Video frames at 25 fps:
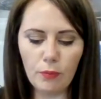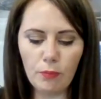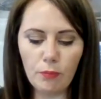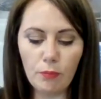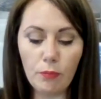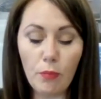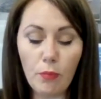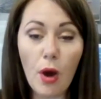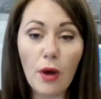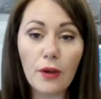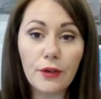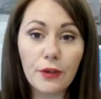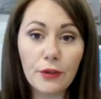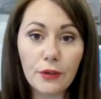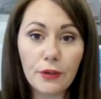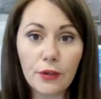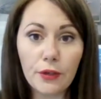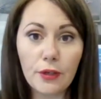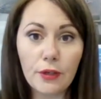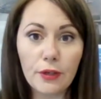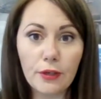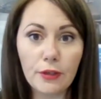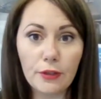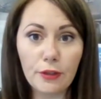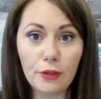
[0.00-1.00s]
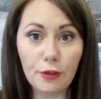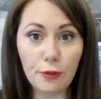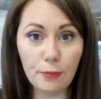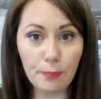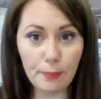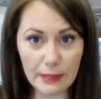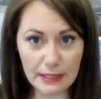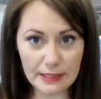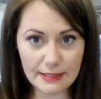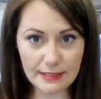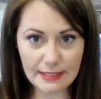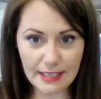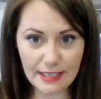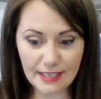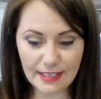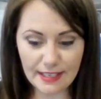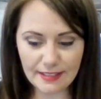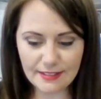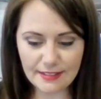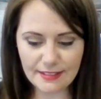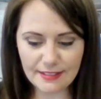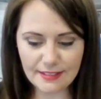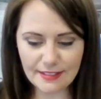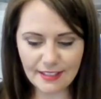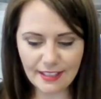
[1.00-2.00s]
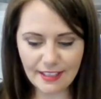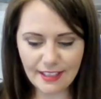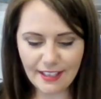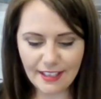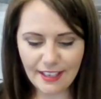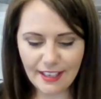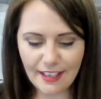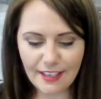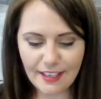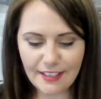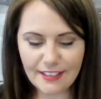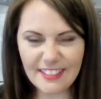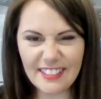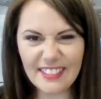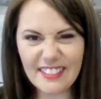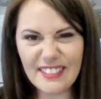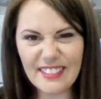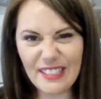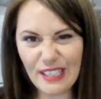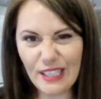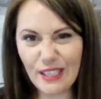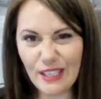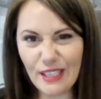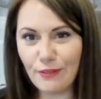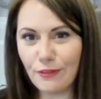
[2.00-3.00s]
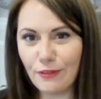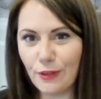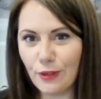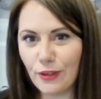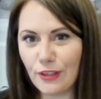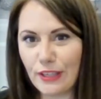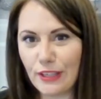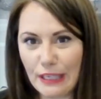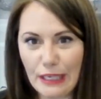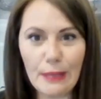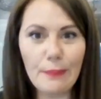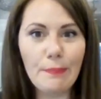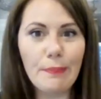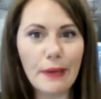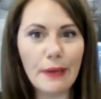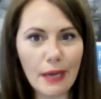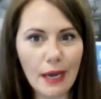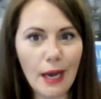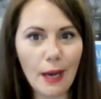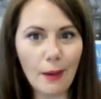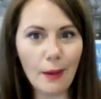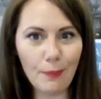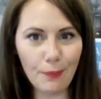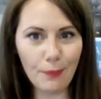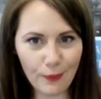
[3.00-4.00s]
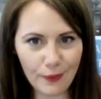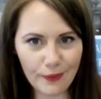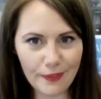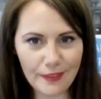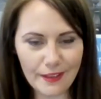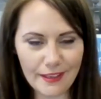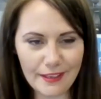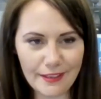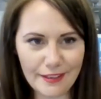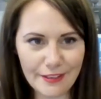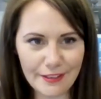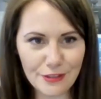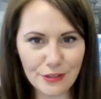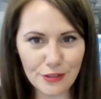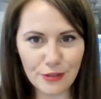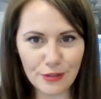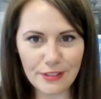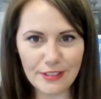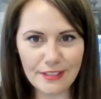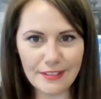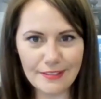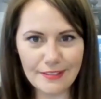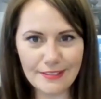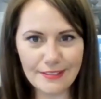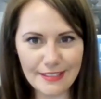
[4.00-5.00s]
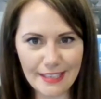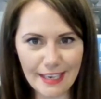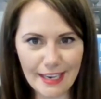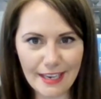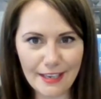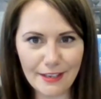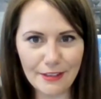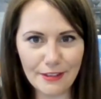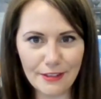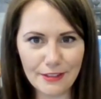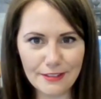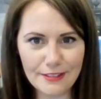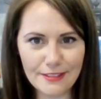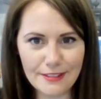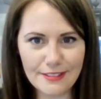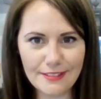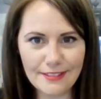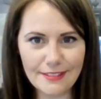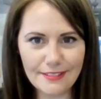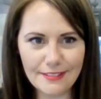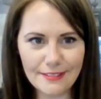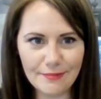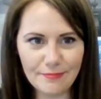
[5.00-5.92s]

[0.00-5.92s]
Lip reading: monitor your business to see if you're keeping up with industry standards.